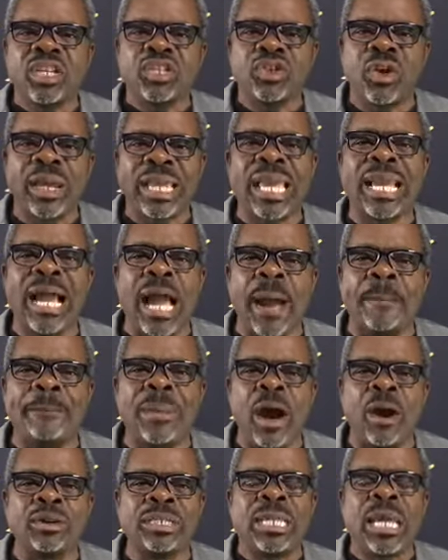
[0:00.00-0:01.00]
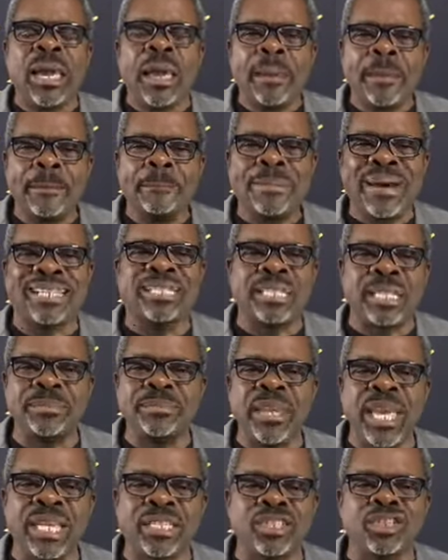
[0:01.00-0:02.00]
talking about
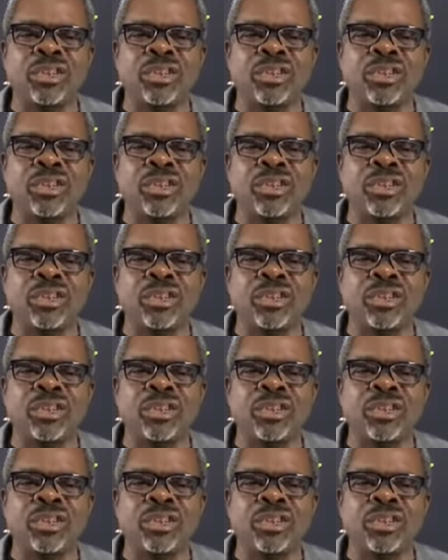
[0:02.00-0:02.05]
Bartimaeus.